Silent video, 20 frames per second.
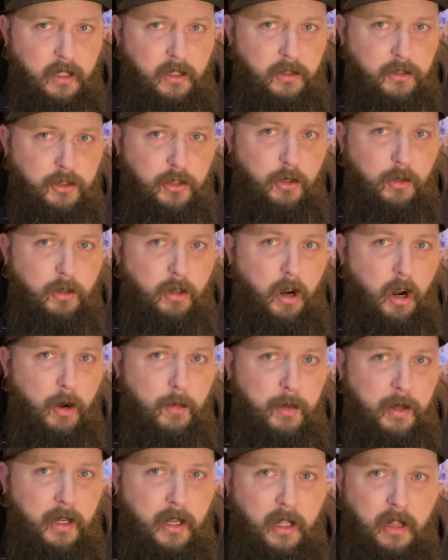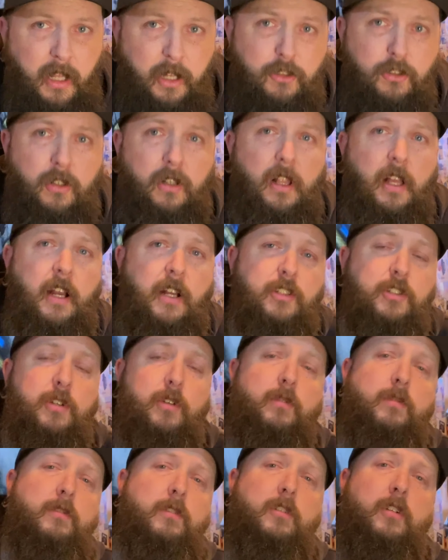So Carmen Electra Glide.
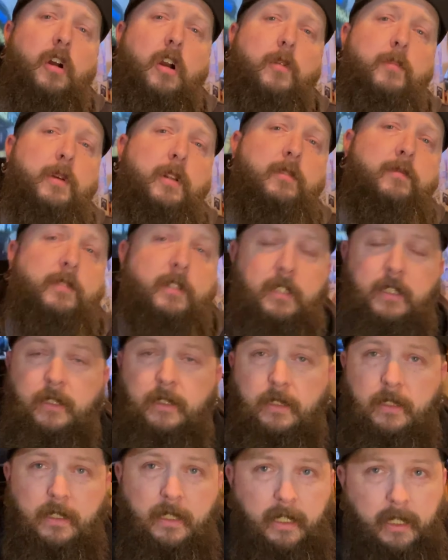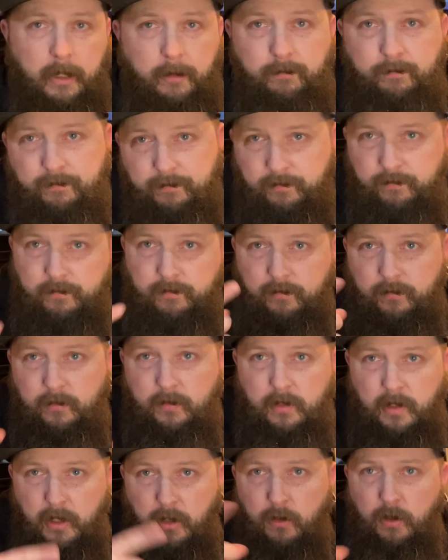So Carmen, um,
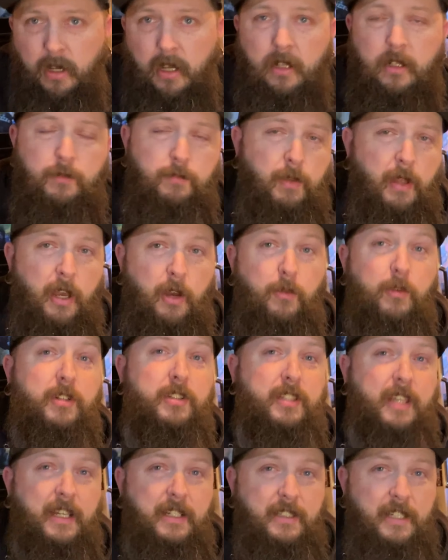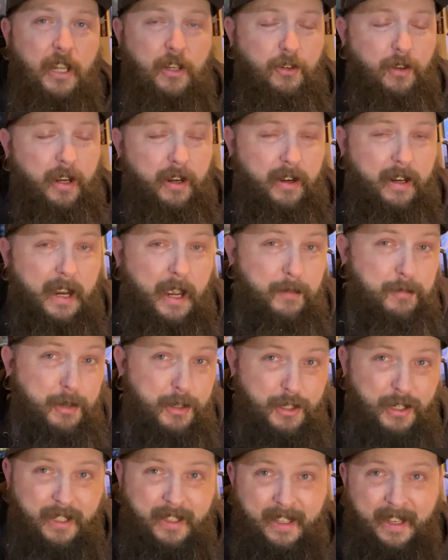you get play on words. Thanks, Daniel Herring. I
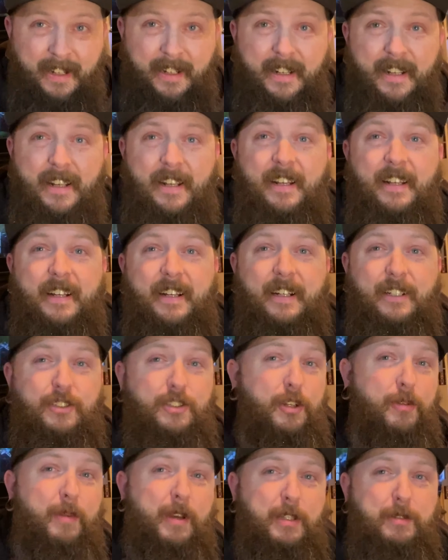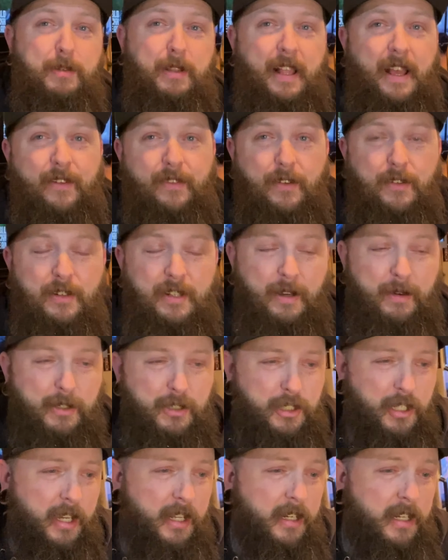appreciate that. It still makes me laugh every time I
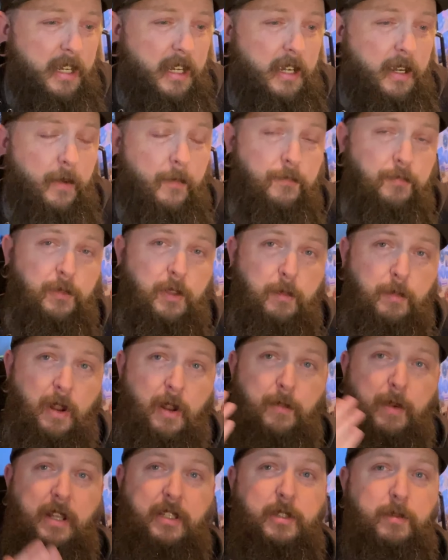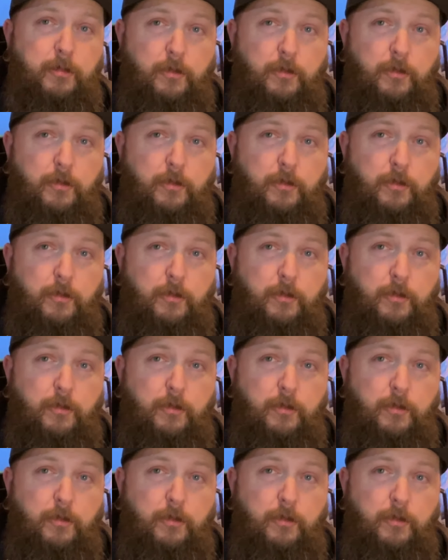say it. But I made some